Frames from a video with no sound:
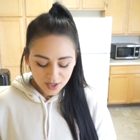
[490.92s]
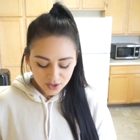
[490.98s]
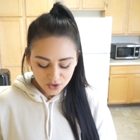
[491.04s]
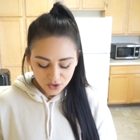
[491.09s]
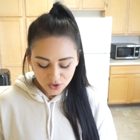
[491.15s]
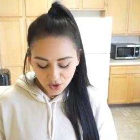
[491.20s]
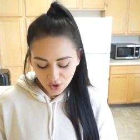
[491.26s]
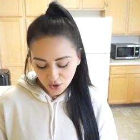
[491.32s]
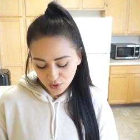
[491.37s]

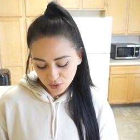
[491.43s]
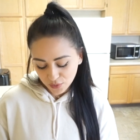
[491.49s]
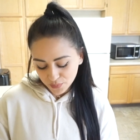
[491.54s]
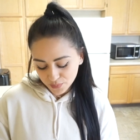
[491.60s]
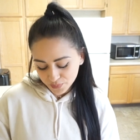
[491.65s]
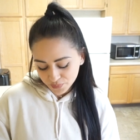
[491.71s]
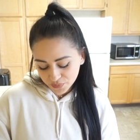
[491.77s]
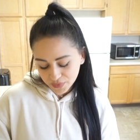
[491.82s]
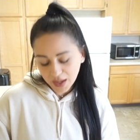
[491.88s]
So
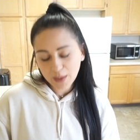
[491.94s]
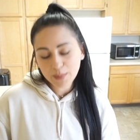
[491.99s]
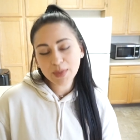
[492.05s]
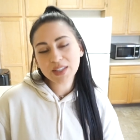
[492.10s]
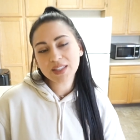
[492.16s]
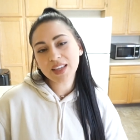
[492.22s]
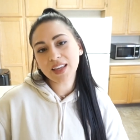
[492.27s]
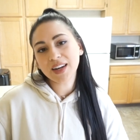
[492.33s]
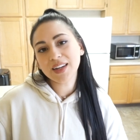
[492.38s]
I'm
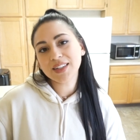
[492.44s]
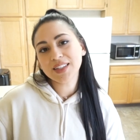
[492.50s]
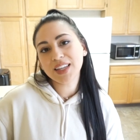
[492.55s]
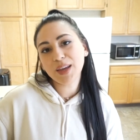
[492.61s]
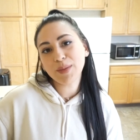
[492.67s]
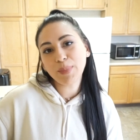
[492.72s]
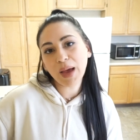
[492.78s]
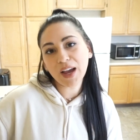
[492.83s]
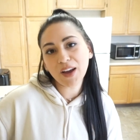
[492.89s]
excited to
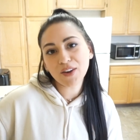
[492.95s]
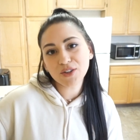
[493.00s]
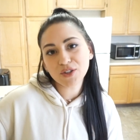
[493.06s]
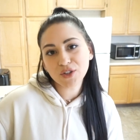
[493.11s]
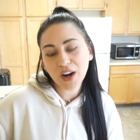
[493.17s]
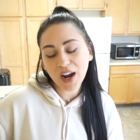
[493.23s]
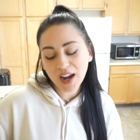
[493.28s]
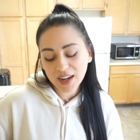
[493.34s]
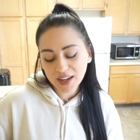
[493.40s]
get back on
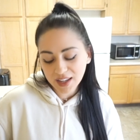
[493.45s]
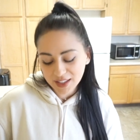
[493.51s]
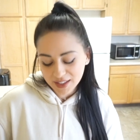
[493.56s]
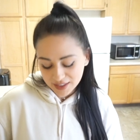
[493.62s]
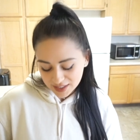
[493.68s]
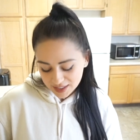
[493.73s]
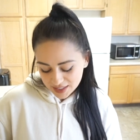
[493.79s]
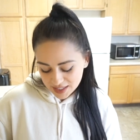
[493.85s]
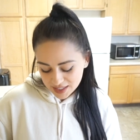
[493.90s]
track,
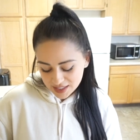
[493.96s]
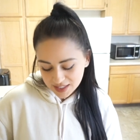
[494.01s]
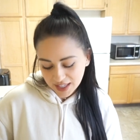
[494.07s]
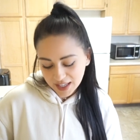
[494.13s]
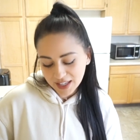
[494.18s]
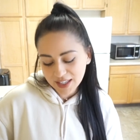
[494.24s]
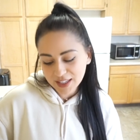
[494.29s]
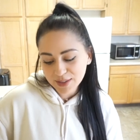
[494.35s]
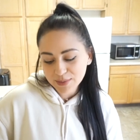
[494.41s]
and this is
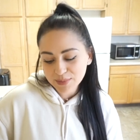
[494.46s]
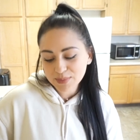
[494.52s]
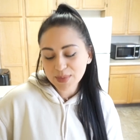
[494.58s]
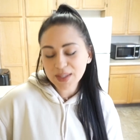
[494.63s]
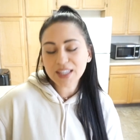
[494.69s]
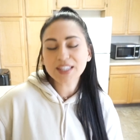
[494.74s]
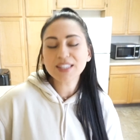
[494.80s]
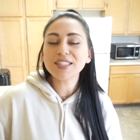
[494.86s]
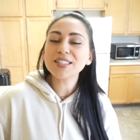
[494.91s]
like
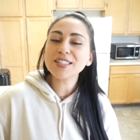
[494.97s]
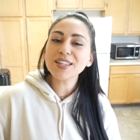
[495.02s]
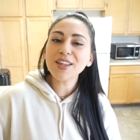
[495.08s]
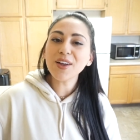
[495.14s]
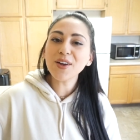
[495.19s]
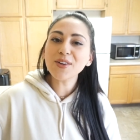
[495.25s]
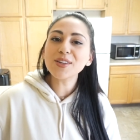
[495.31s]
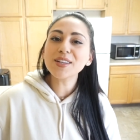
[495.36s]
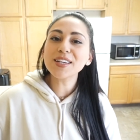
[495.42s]
me
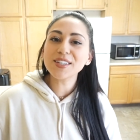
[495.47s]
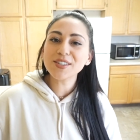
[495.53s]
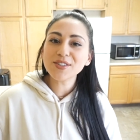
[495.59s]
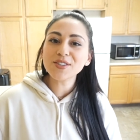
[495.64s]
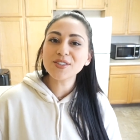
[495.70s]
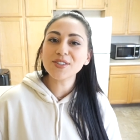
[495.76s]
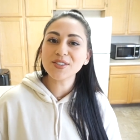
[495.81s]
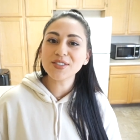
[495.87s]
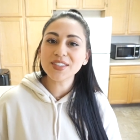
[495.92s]
slowly
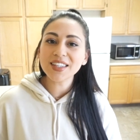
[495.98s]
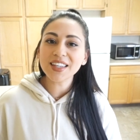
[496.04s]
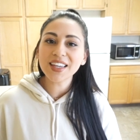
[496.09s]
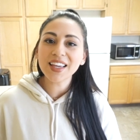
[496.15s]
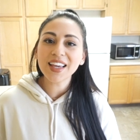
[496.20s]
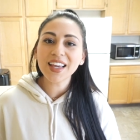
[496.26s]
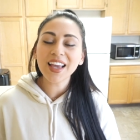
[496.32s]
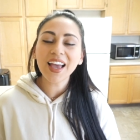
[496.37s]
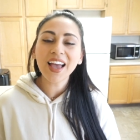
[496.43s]

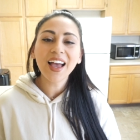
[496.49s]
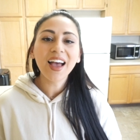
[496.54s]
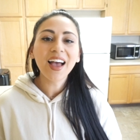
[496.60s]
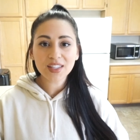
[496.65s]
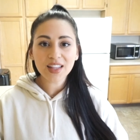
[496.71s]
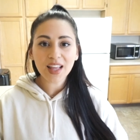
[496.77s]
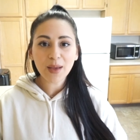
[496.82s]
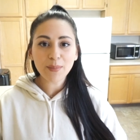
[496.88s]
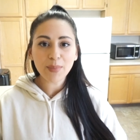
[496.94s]
introducing
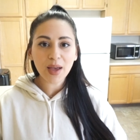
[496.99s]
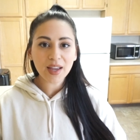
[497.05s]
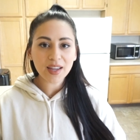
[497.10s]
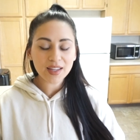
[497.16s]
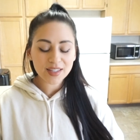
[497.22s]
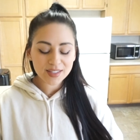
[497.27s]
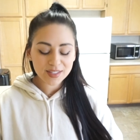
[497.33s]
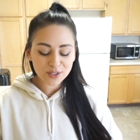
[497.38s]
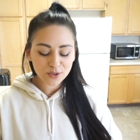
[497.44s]
that
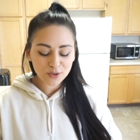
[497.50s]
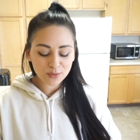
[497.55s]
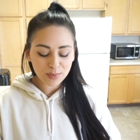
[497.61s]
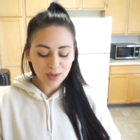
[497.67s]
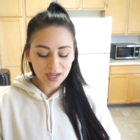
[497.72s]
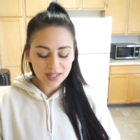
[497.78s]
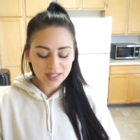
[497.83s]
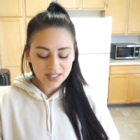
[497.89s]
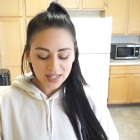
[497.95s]
back into
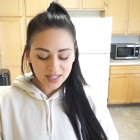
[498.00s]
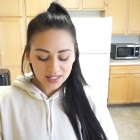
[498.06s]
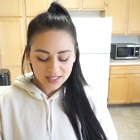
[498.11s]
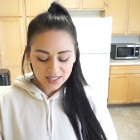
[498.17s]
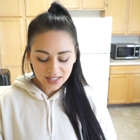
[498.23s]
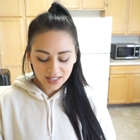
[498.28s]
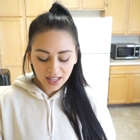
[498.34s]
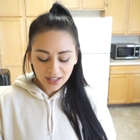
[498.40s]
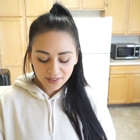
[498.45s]
my day to
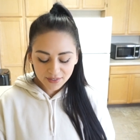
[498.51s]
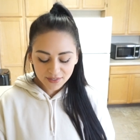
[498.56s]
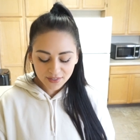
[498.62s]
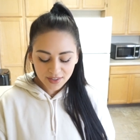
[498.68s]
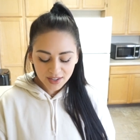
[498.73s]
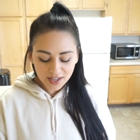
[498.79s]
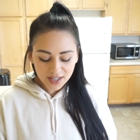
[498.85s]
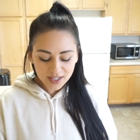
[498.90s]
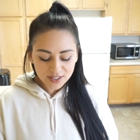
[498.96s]
day life.
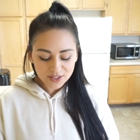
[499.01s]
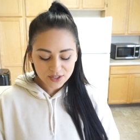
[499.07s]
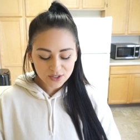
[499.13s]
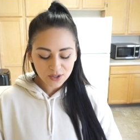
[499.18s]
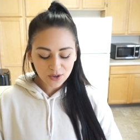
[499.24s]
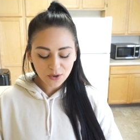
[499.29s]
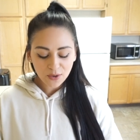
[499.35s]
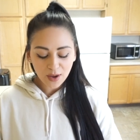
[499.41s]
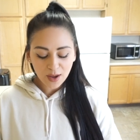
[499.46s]

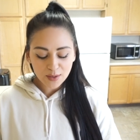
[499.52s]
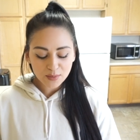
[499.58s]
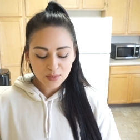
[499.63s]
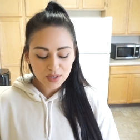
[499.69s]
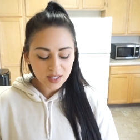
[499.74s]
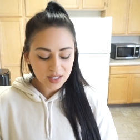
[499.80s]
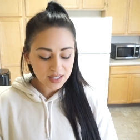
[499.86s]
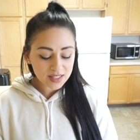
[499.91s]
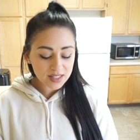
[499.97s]
So I'm
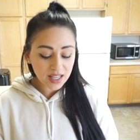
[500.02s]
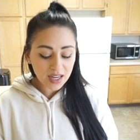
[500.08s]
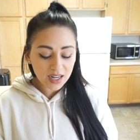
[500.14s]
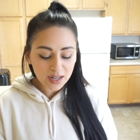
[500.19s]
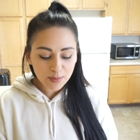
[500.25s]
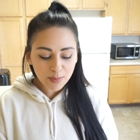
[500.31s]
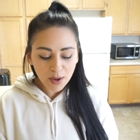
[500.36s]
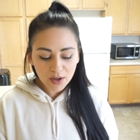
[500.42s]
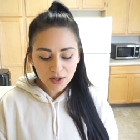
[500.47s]
really
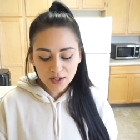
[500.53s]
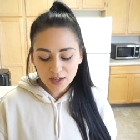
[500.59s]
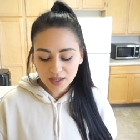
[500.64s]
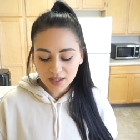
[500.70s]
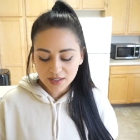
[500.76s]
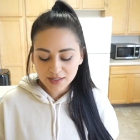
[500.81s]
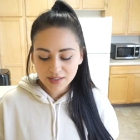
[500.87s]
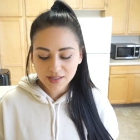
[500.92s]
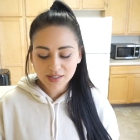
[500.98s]
excited about it
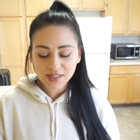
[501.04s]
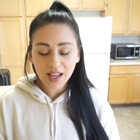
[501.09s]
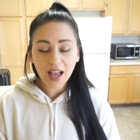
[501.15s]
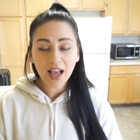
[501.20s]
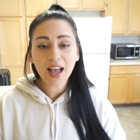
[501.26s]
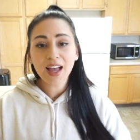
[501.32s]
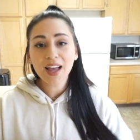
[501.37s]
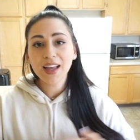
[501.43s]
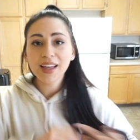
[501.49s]
because
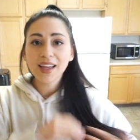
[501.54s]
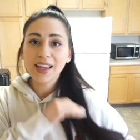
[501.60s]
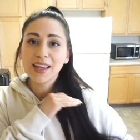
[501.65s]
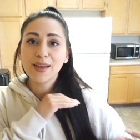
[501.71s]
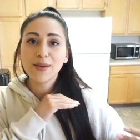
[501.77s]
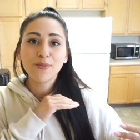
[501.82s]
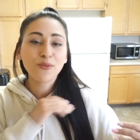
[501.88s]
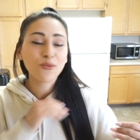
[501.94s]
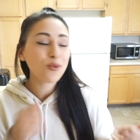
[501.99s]
I
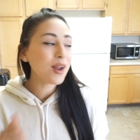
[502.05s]
am